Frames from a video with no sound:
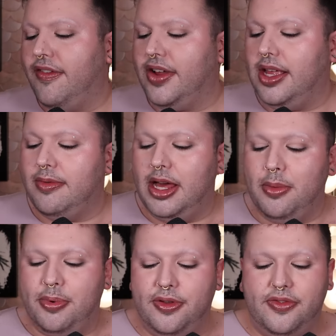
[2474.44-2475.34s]
Free
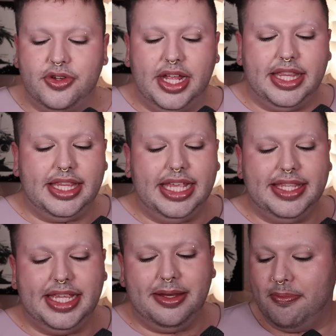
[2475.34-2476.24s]
Waterproof
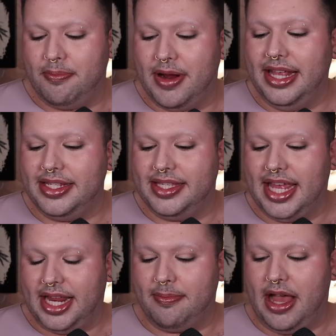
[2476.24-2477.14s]
Translucent Pressed
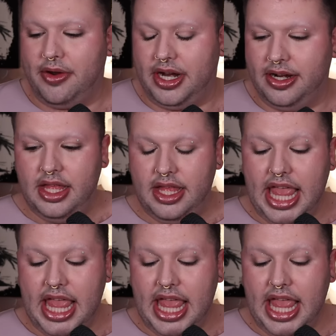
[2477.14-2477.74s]
Setting Powder.